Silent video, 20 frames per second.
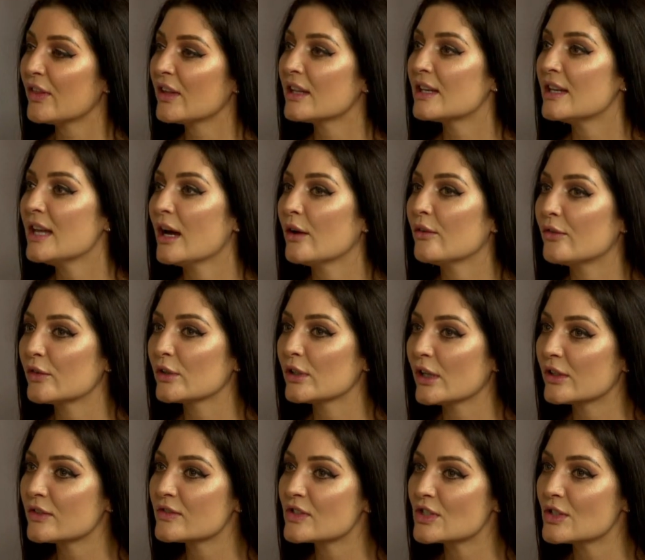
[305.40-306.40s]
I think now for a
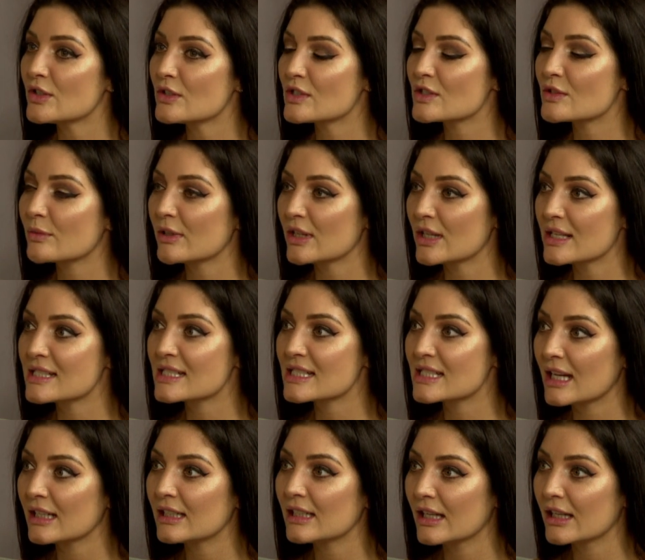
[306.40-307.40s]
lot of students, when they're
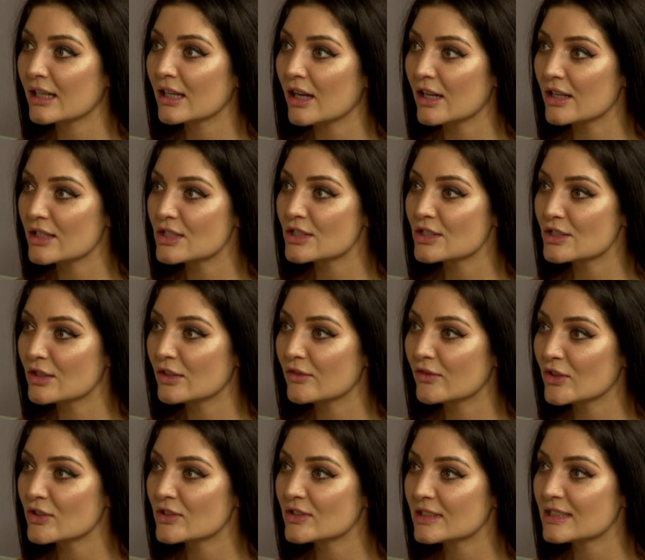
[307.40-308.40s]
studying art at
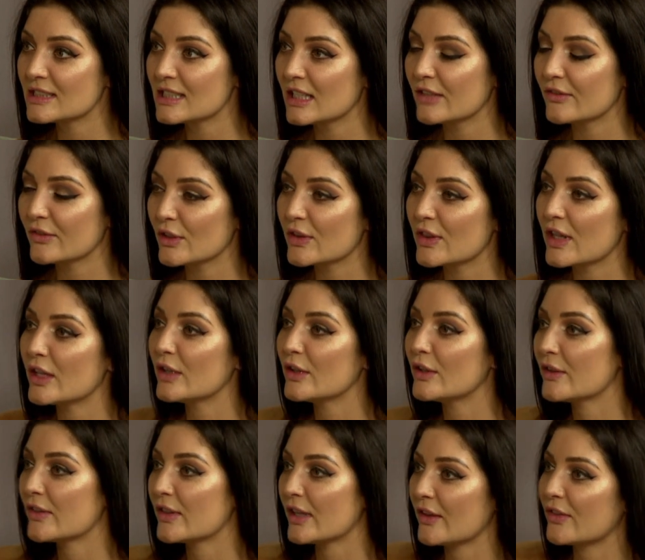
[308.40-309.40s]
university level, they,
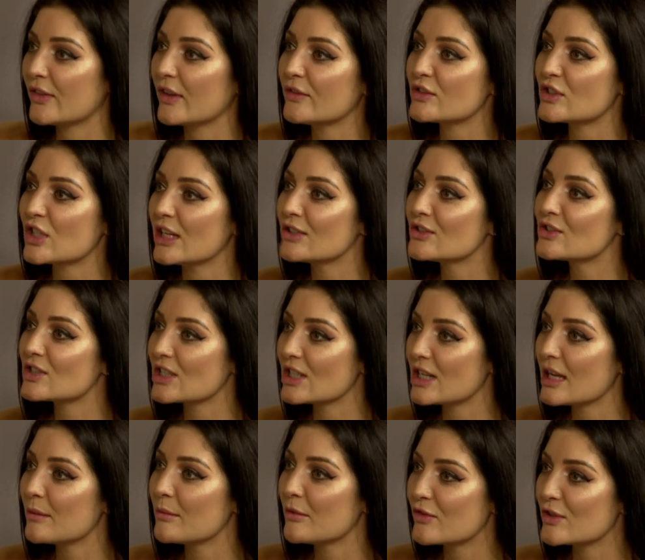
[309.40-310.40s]
they've changed the
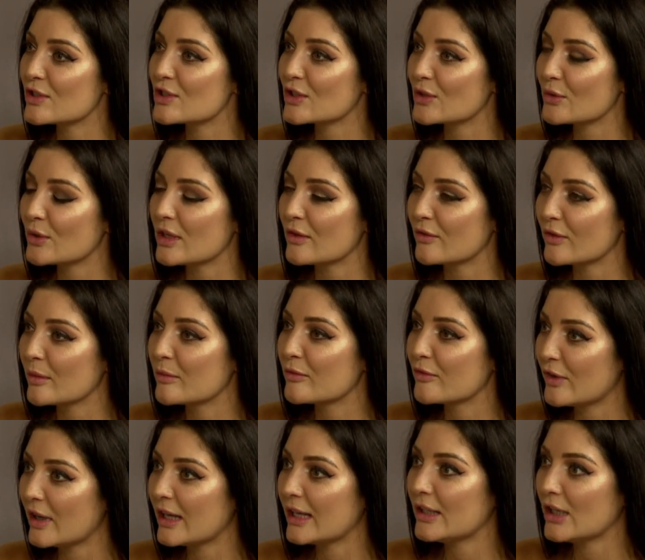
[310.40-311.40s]
name of the degree from
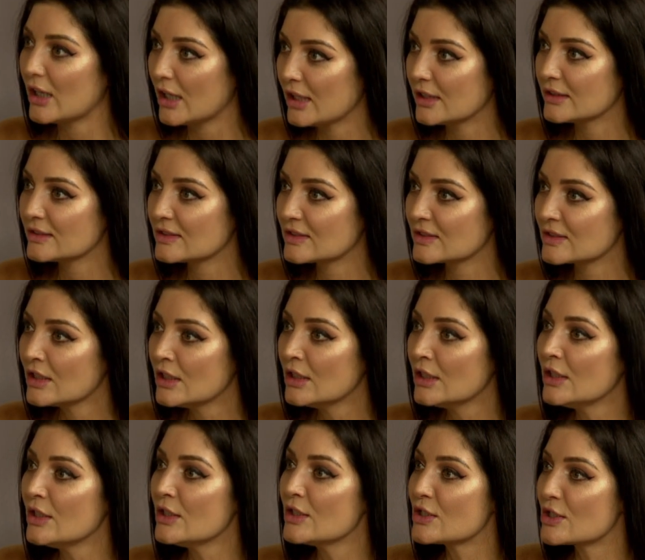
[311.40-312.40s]
fine arts
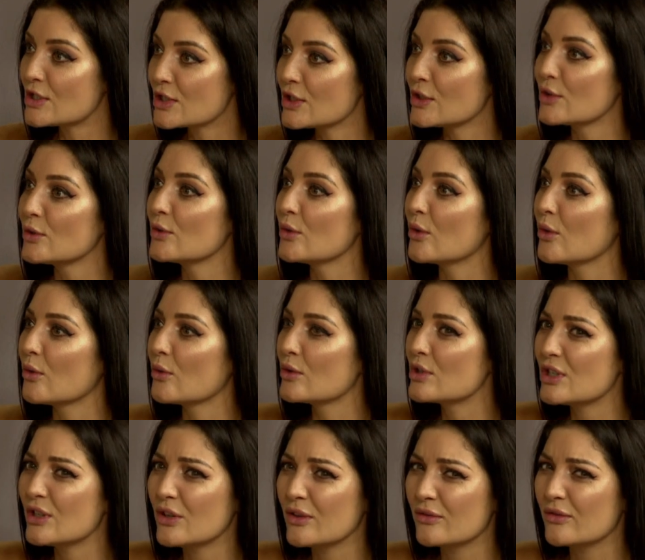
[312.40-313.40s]
to
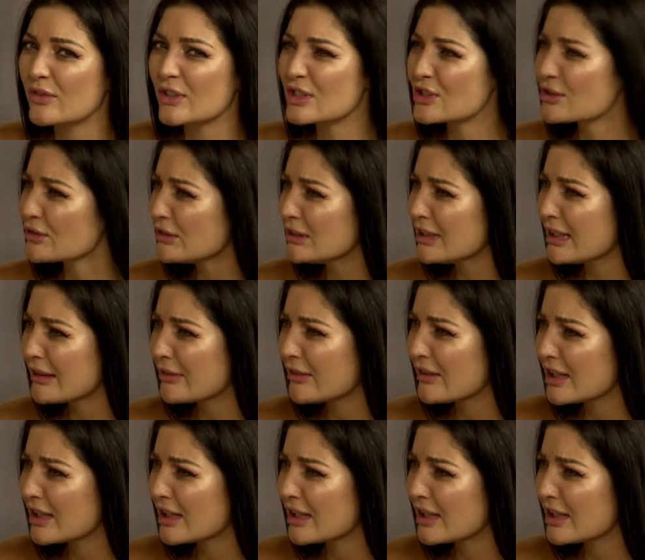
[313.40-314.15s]
audiovisual,